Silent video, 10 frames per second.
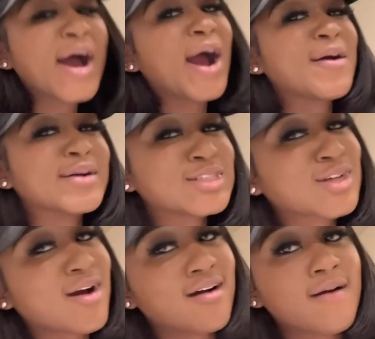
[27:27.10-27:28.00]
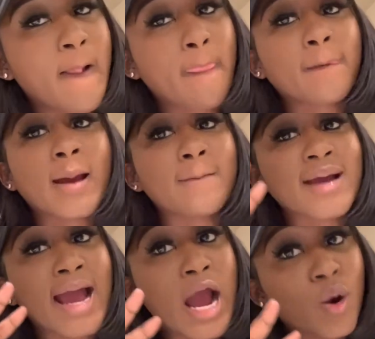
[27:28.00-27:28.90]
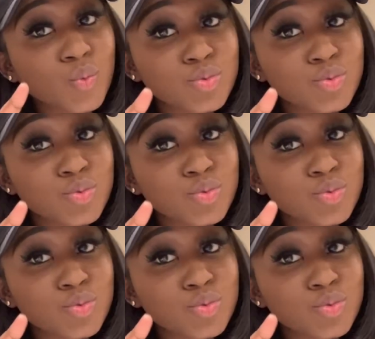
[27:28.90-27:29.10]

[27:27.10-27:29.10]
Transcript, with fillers: All right, y'all. I'm out.